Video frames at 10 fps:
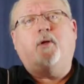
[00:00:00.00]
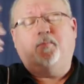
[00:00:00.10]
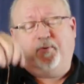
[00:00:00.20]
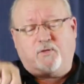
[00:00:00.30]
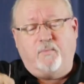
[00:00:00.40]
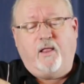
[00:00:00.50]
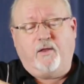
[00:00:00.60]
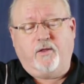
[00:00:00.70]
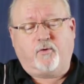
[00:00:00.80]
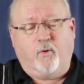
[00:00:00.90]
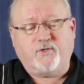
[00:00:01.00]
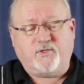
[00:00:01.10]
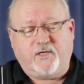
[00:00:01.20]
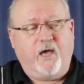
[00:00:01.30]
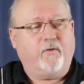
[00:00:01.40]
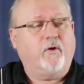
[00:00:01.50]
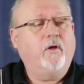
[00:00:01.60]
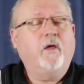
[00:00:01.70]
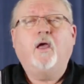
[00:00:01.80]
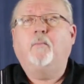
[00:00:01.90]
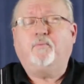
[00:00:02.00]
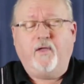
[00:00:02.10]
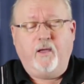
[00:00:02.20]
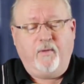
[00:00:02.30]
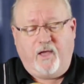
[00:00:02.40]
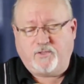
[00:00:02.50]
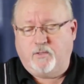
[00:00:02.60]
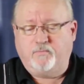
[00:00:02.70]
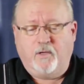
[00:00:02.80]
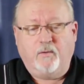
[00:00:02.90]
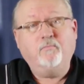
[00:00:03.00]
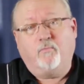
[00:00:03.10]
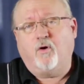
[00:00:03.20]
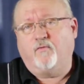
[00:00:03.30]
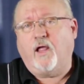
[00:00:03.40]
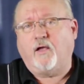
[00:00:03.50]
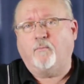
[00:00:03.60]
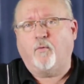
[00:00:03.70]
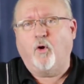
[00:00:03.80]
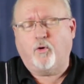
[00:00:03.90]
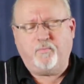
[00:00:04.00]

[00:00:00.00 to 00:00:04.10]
to put the melody and the chords together and play them as a more of like a Baroque